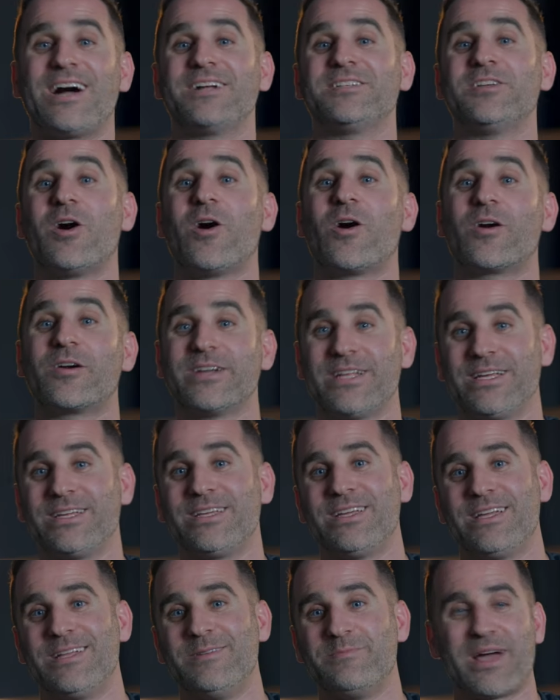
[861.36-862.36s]
Tanya
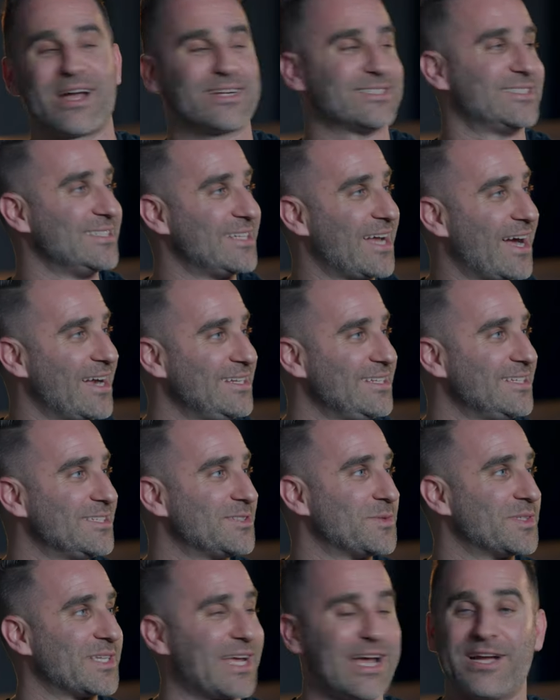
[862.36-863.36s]
Harding in Back to the
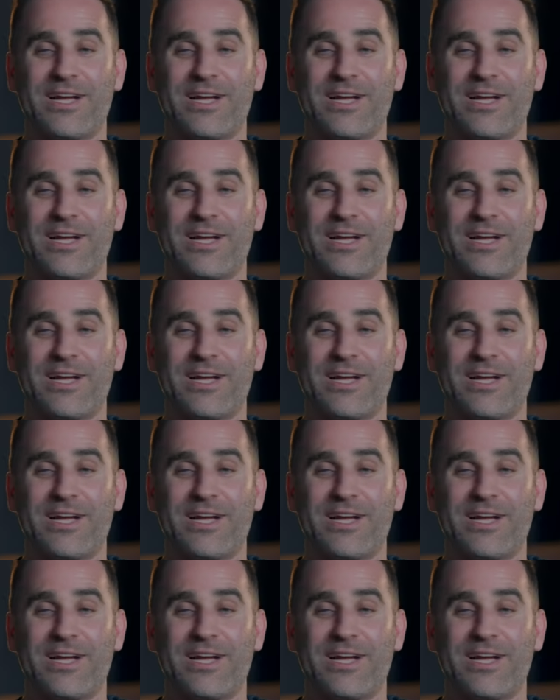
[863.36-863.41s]
90s, was